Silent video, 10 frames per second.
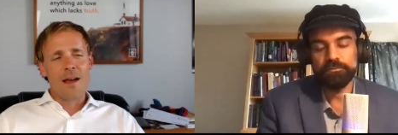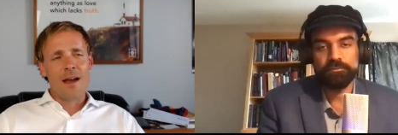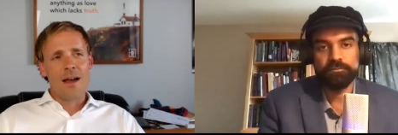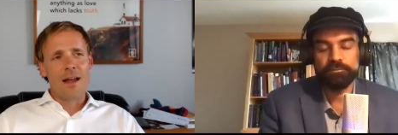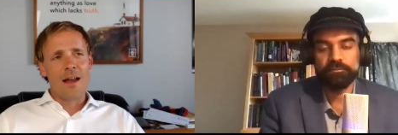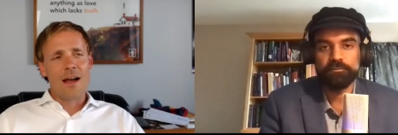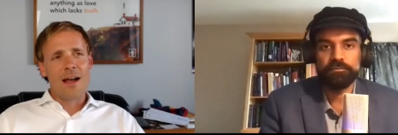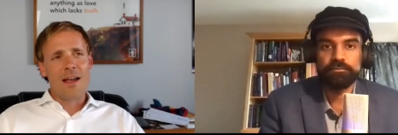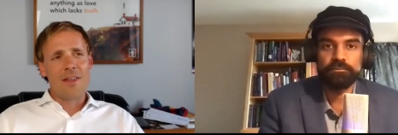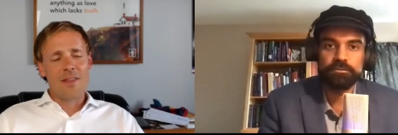Speaker 1: yeah, and
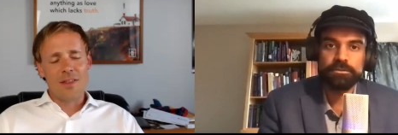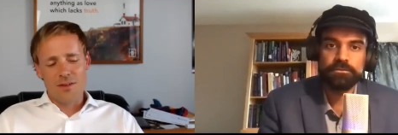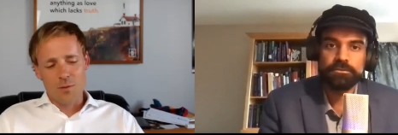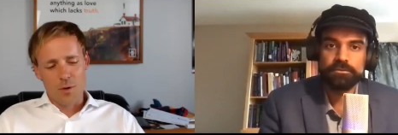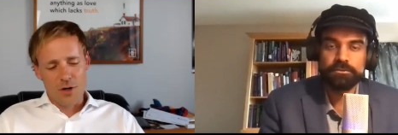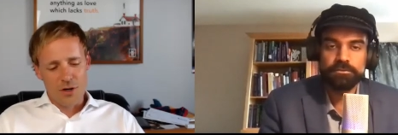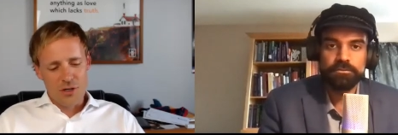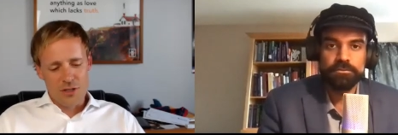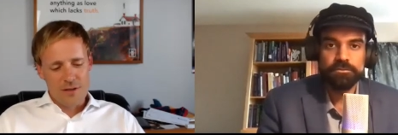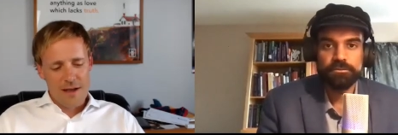I, I think this is where
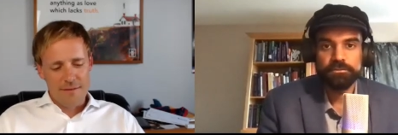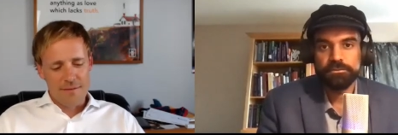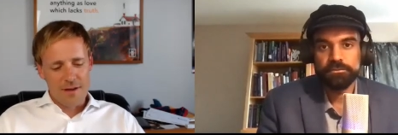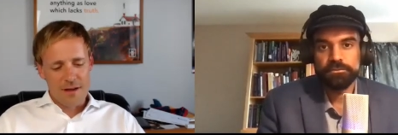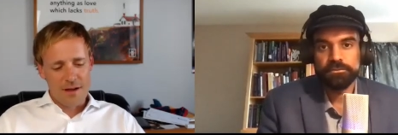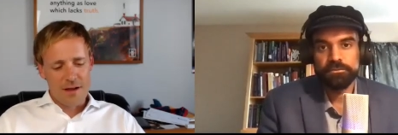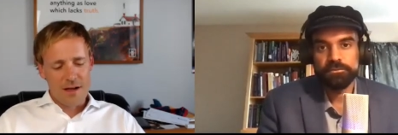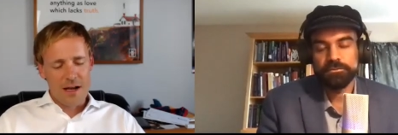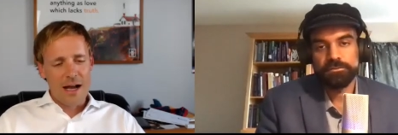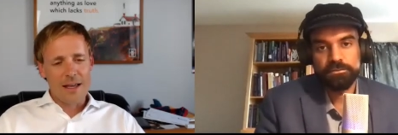Christians have
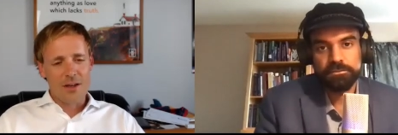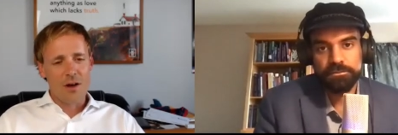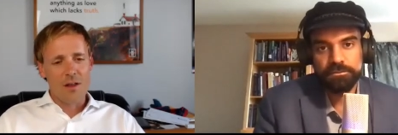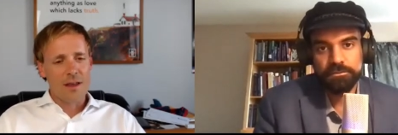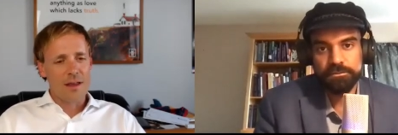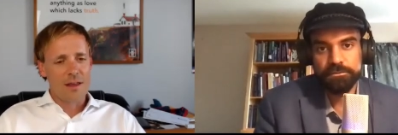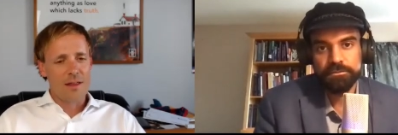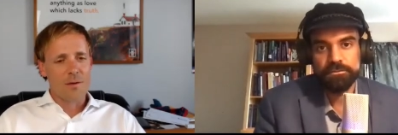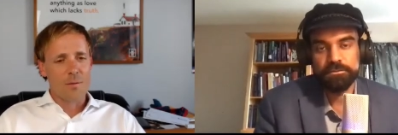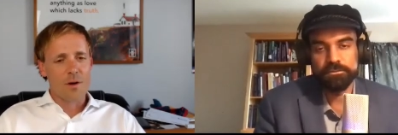a high calling
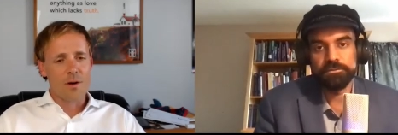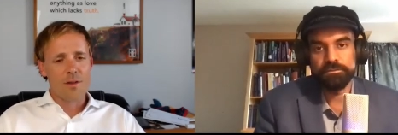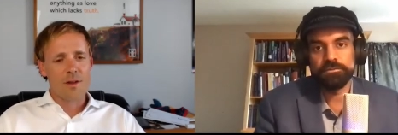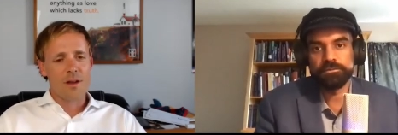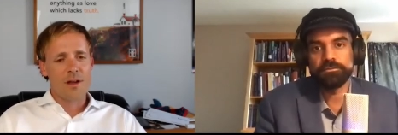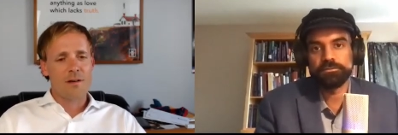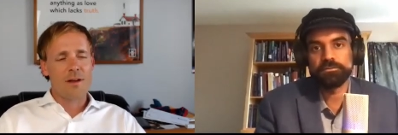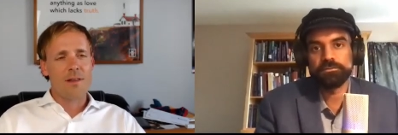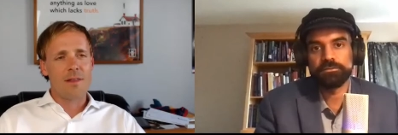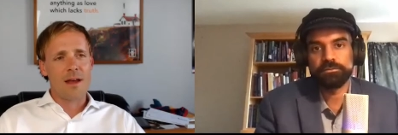in the mm-hmm. world you now,
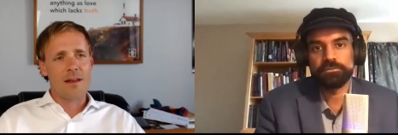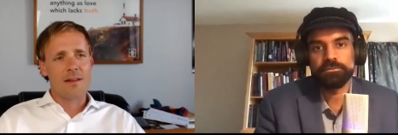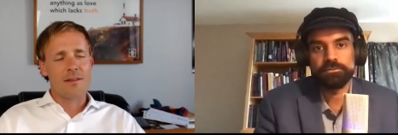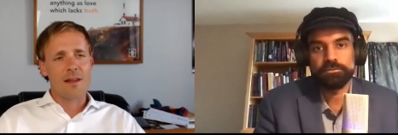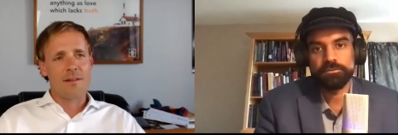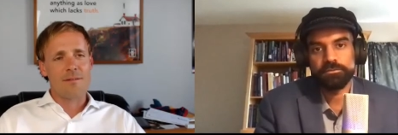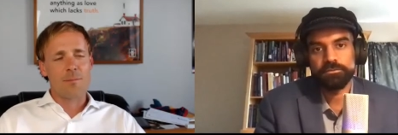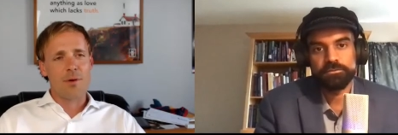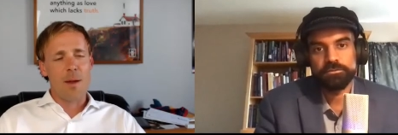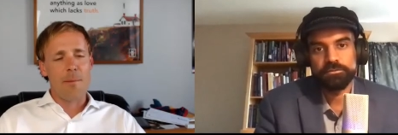and that instead of
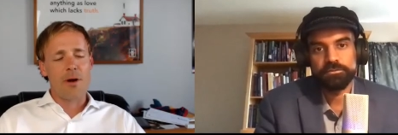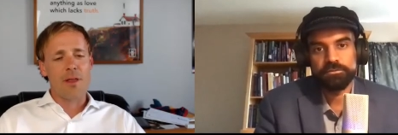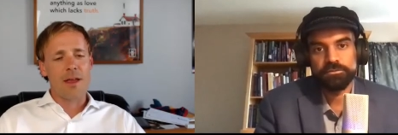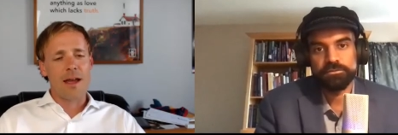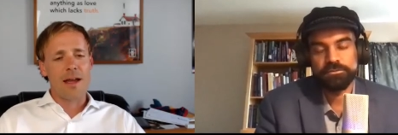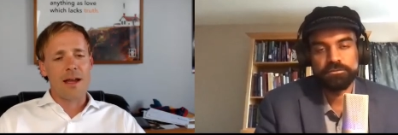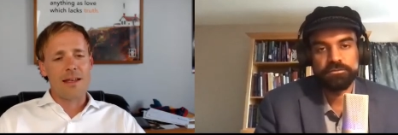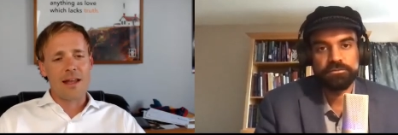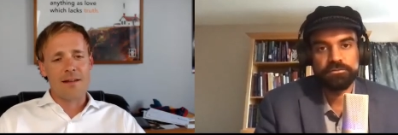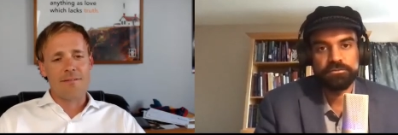primarily
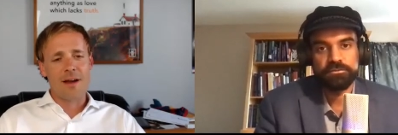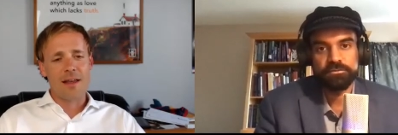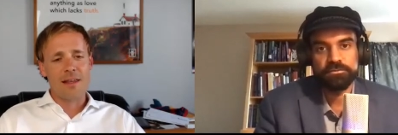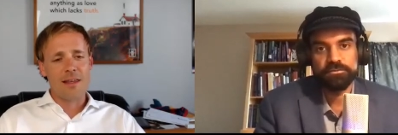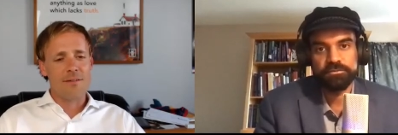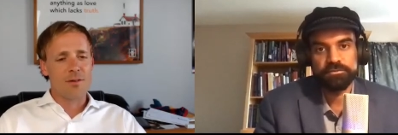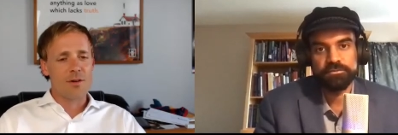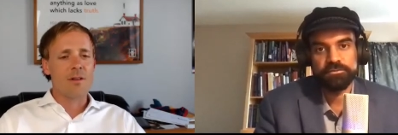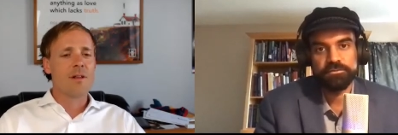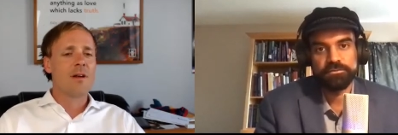identifying
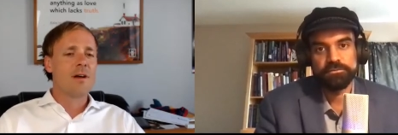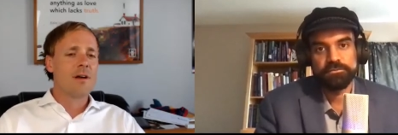evil